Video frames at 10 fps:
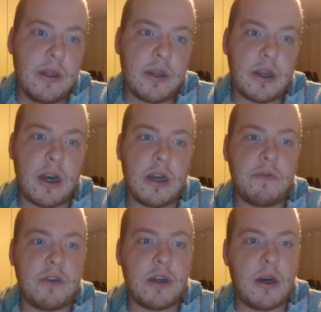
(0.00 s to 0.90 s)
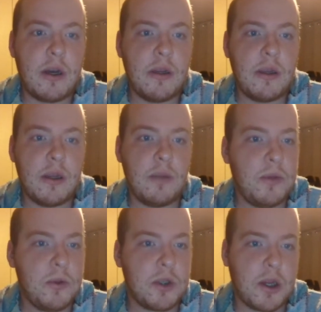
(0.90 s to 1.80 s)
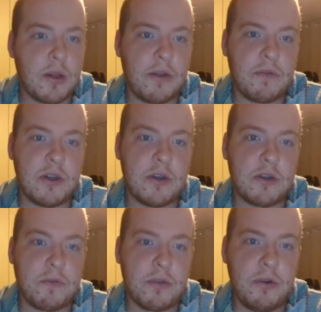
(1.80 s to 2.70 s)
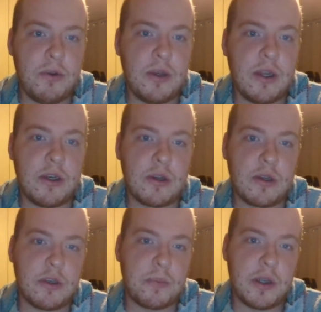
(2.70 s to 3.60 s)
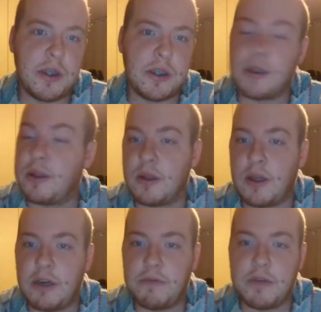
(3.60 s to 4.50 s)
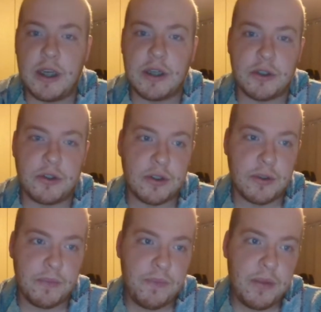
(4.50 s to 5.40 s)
The god of dawn and music lifted his flute and took his place in the line of dancers.